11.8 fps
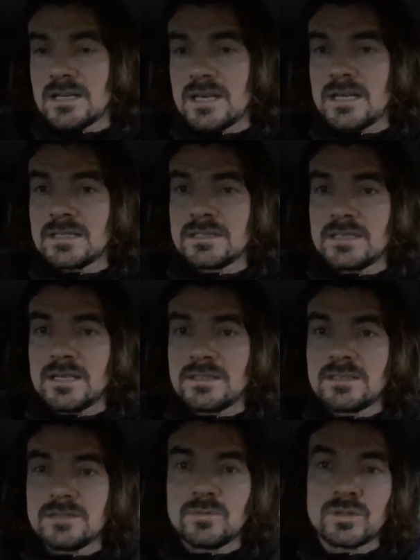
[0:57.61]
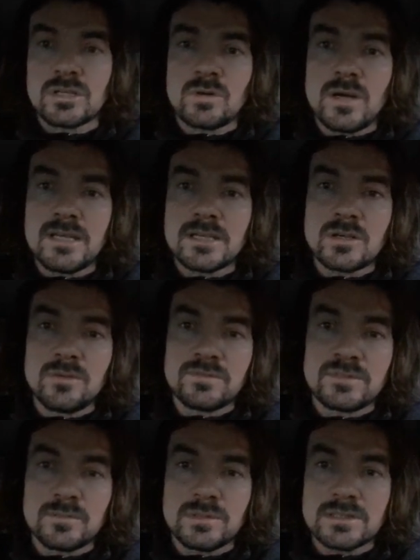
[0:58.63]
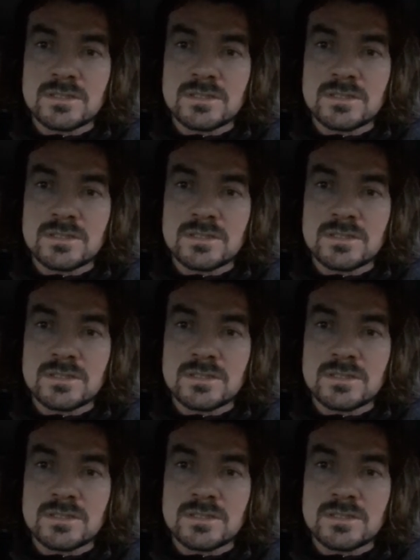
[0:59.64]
and they were quite comfortable